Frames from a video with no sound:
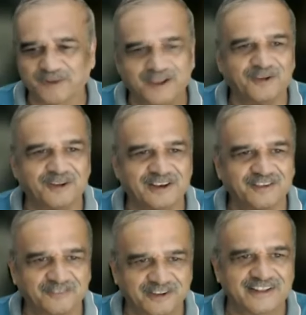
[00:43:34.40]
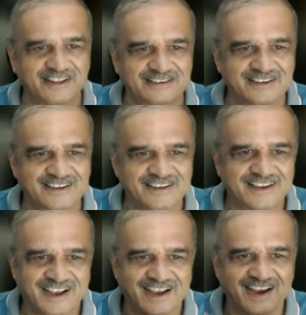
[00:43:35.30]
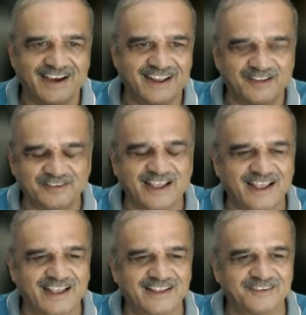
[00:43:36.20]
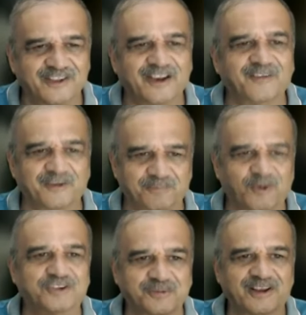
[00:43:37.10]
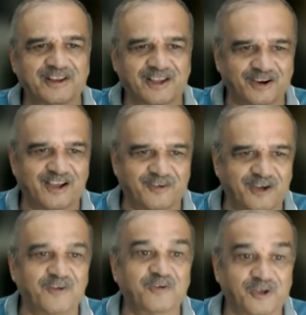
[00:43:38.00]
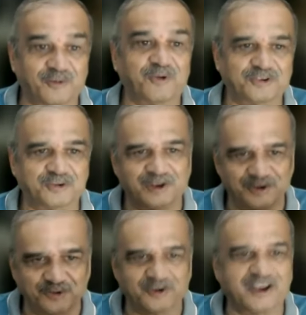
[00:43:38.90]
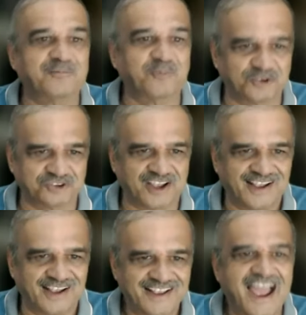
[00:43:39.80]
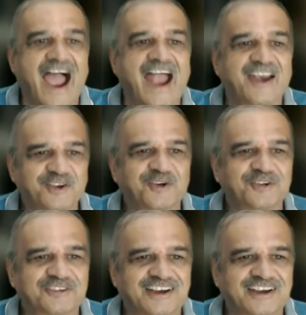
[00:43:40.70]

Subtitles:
here only with this, and wherever possible or however possible, you get moksha and use it